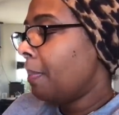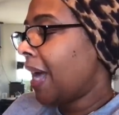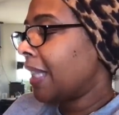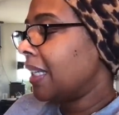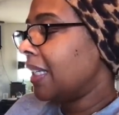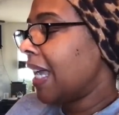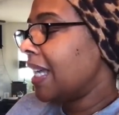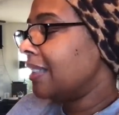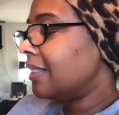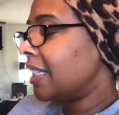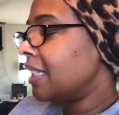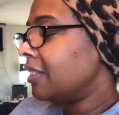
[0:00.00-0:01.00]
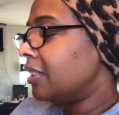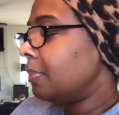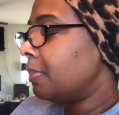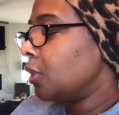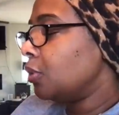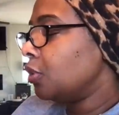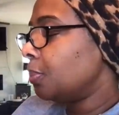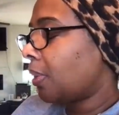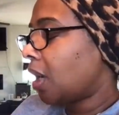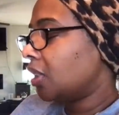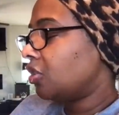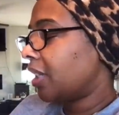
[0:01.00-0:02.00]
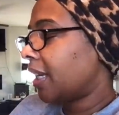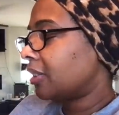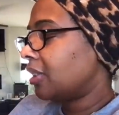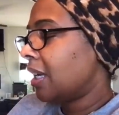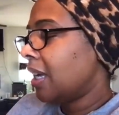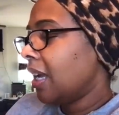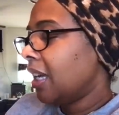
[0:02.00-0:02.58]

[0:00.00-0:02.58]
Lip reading: by the Lady Sings the Blues project.